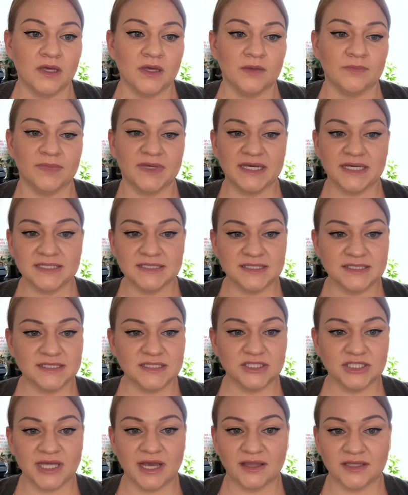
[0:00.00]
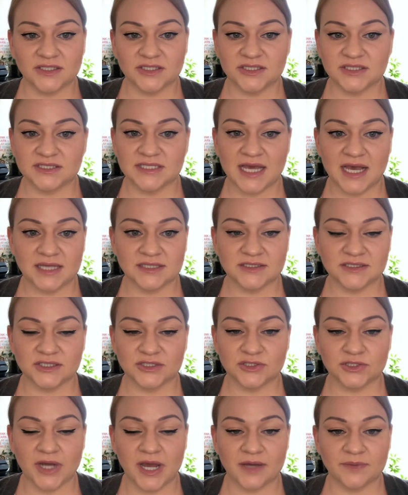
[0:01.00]
Because it's a challenging task to
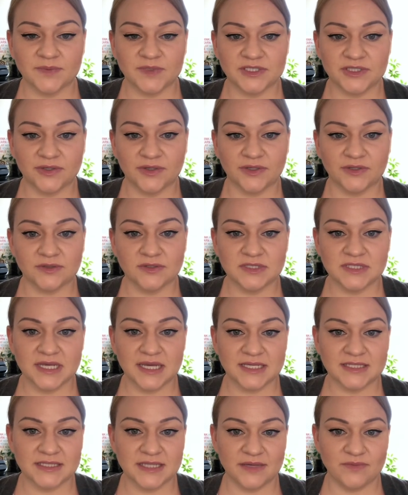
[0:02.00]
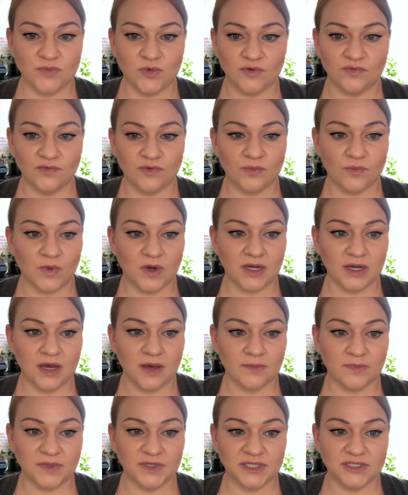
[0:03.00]
track materials as they move from one
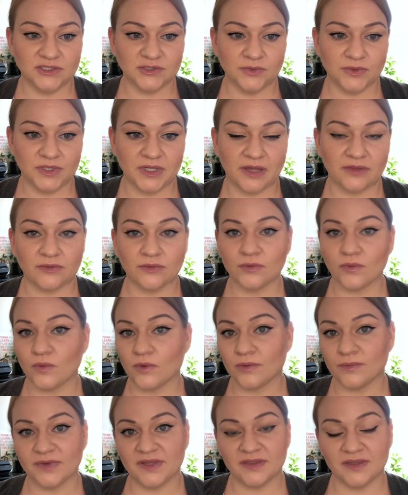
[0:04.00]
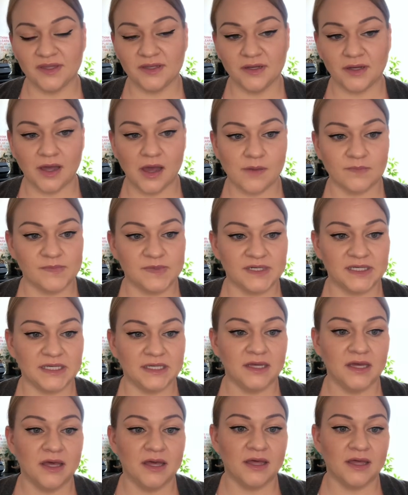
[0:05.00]
company to another or within a company,
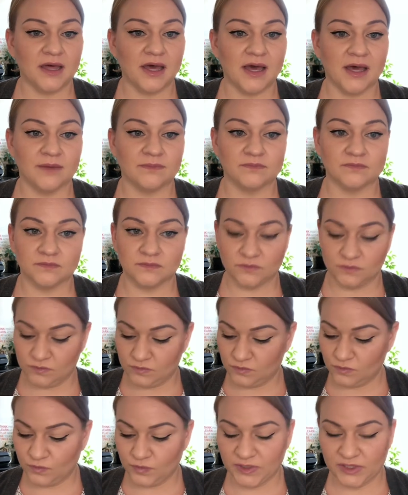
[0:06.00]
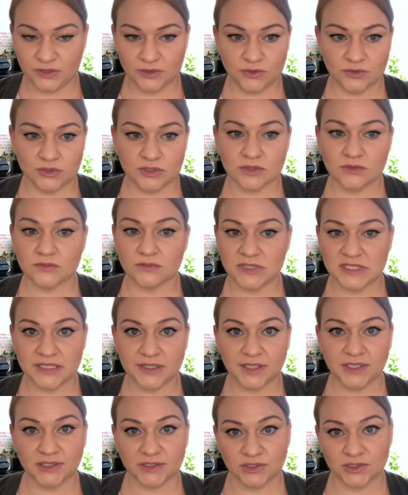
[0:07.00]
we use
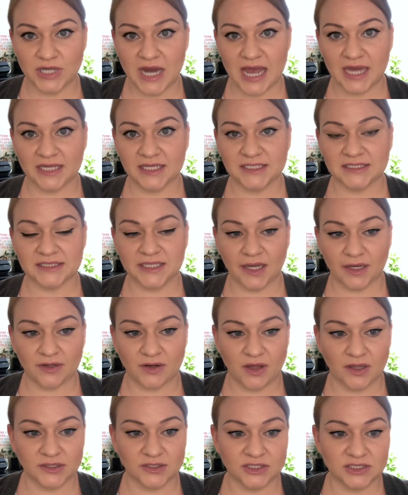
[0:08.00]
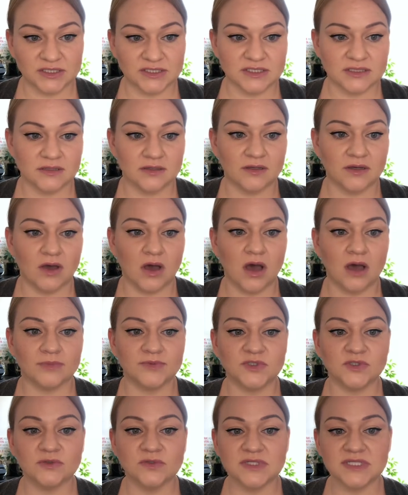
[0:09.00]
materials tracking technologies.
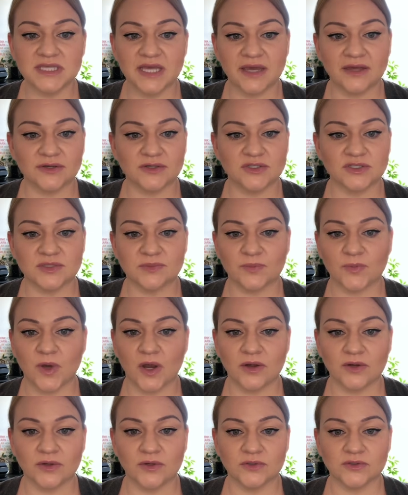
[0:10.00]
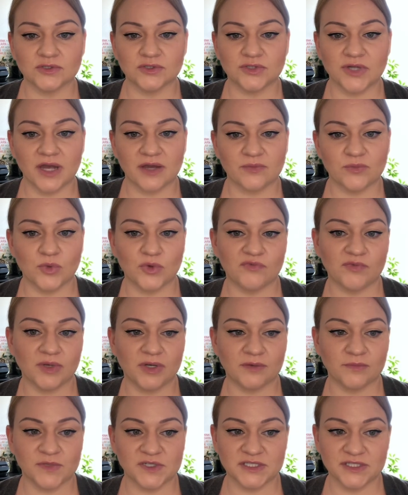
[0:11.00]
Optical scanners and barcodes track movement
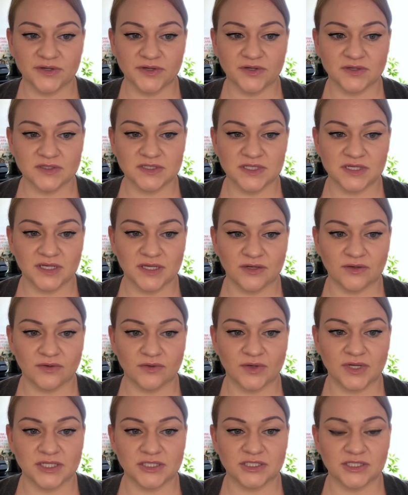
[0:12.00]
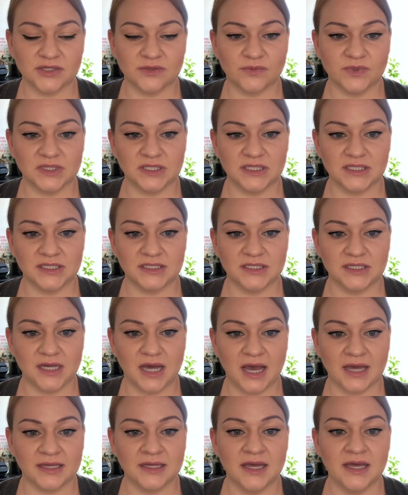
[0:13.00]
of materials and integration with
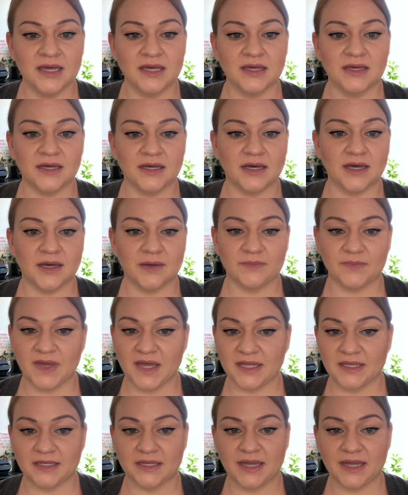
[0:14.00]
EDI, and